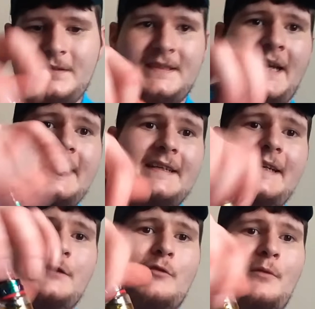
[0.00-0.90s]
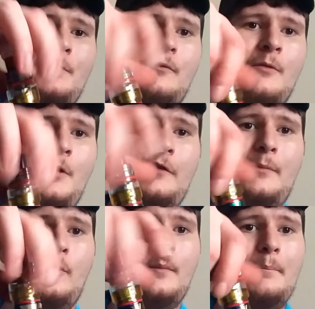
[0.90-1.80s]
Tank is re
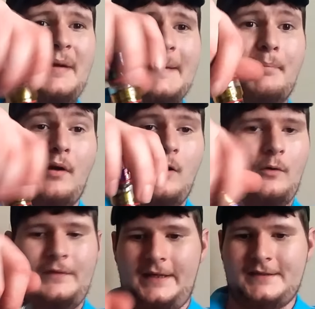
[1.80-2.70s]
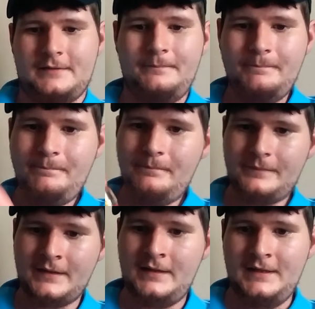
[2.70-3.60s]
removable. Big pro on this.
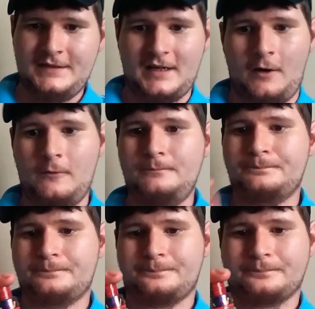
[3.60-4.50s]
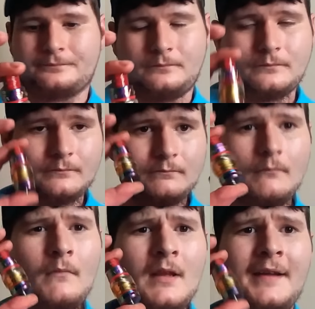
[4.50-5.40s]
So,
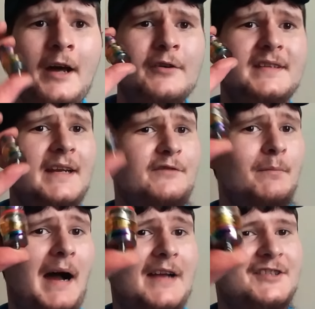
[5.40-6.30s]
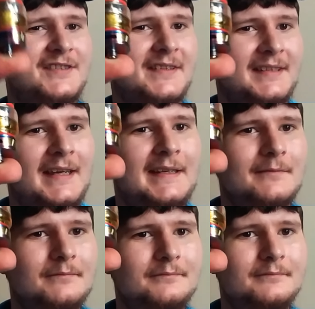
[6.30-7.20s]
I noticed that if you buy just the
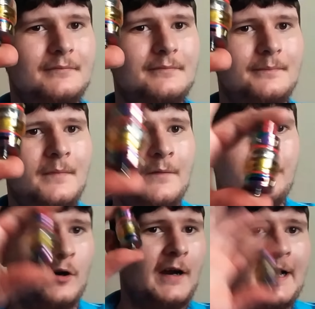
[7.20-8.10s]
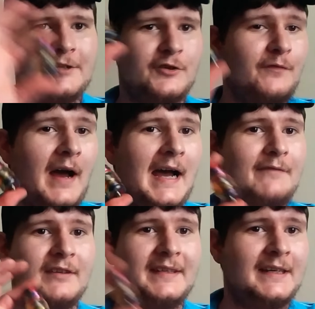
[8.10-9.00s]
tank, for an extra
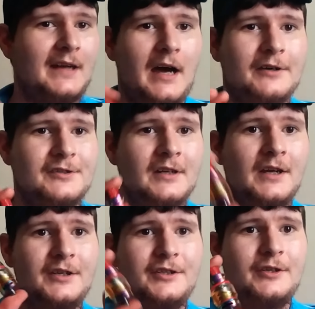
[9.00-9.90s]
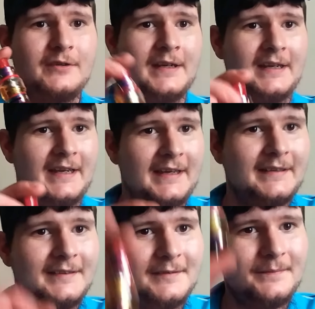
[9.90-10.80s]
five to ten dollars, you can
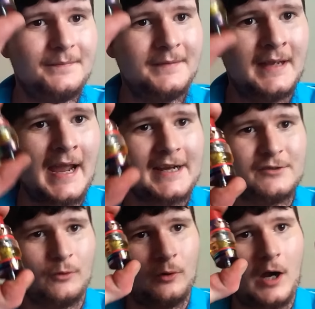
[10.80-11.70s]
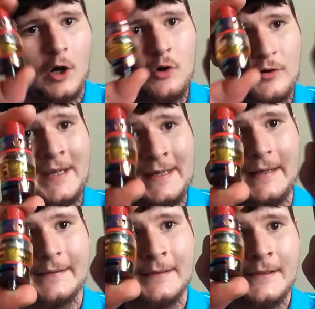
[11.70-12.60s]
get the actual whole
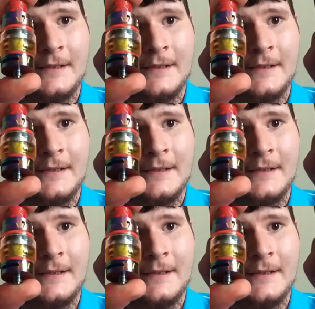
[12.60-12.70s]
kit.